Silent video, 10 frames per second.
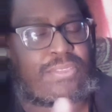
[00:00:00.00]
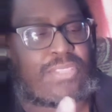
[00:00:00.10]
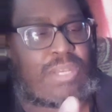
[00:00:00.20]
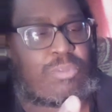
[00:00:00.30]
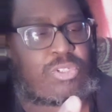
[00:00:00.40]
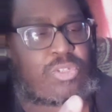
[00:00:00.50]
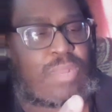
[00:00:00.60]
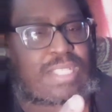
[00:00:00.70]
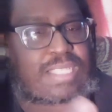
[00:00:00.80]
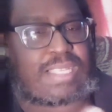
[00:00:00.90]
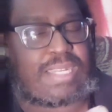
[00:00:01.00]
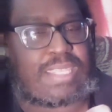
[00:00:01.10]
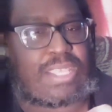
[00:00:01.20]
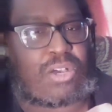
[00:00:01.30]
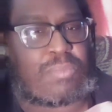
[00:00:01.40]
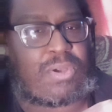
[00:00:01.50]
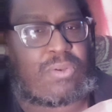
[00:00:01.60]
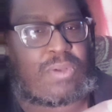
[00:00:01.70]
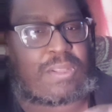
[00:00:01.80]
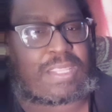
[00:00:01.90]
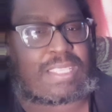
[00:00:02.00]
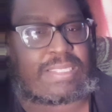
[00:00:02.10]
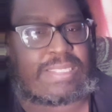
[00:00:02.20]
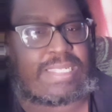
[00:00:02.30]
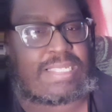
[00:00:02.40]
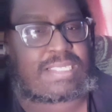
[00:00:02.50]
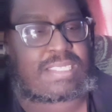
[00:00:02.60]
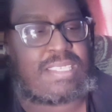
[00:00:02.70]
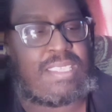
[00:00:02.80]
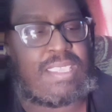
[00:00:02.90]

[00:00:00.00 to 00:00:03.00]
double joints and the elbow on the elites.